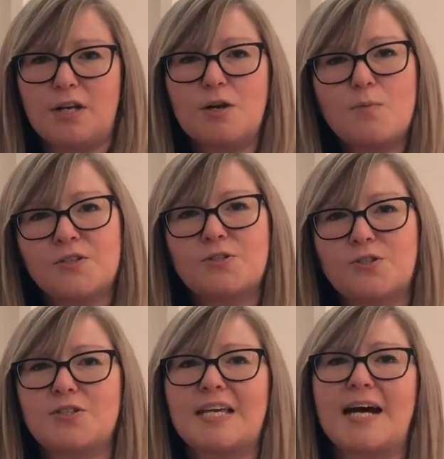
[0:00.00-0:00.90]
And it wasn't
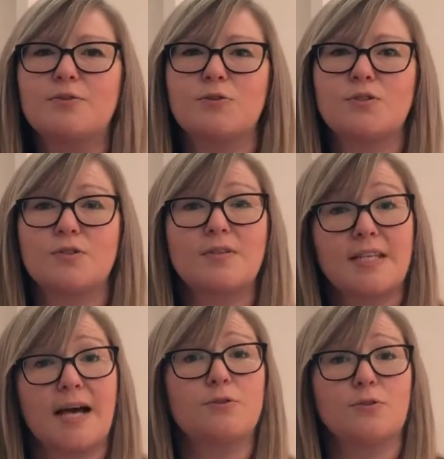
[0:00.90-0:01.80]
just the adults. The
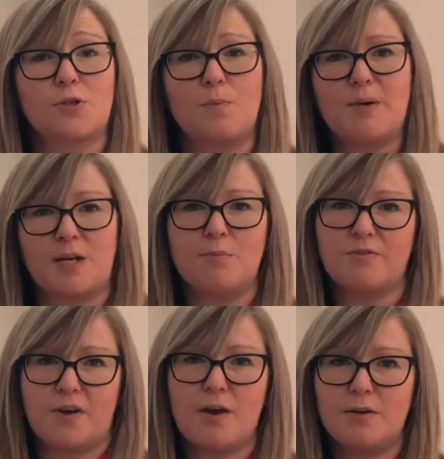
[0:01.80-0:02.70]
adults can pick up a
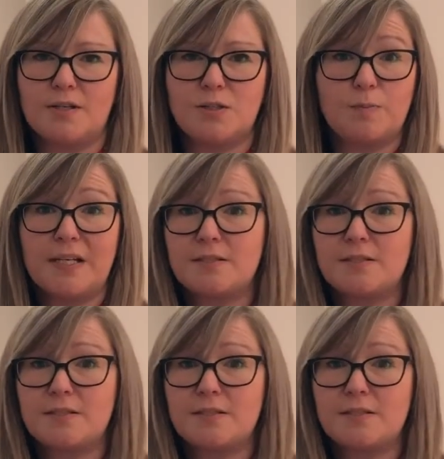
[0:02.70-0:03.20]
phone and speak